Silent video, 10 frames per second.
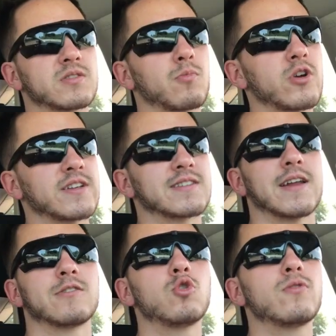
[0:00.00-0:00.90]
as Marines, and
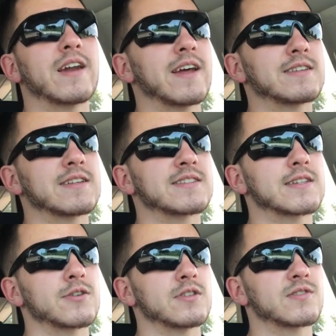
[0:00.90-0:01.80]
I knew that I had to get
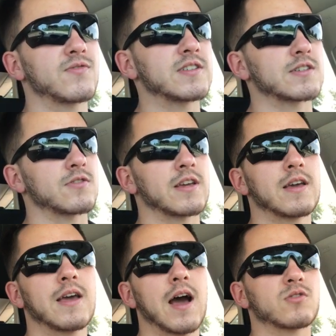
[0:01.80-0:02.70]
serious physically.
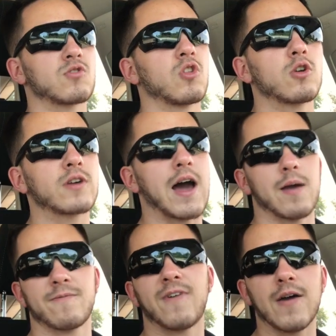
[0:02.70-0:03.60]
I was a little guy.
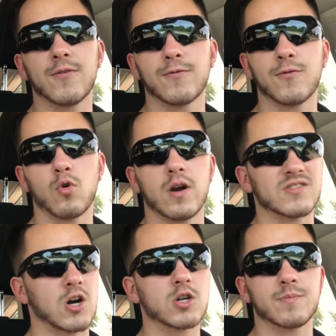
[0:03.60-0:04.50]
I'm 5'4". I
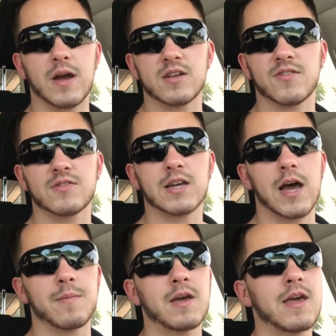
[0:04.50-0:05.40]
was 100 pounds at the
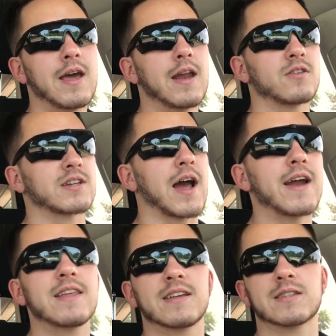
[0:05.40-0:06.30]
time, and I was like, I
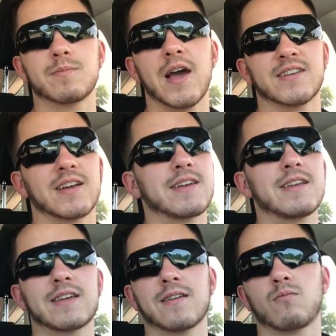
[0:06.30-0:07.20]
need to get some mass. I
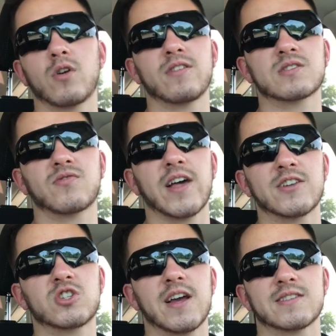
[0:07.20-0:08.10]
need to get rid of this
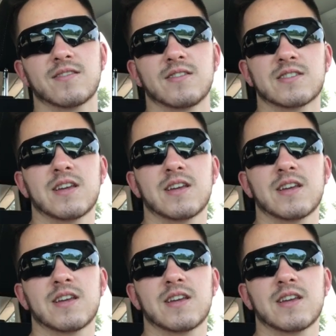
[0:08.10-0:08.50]
flat chest and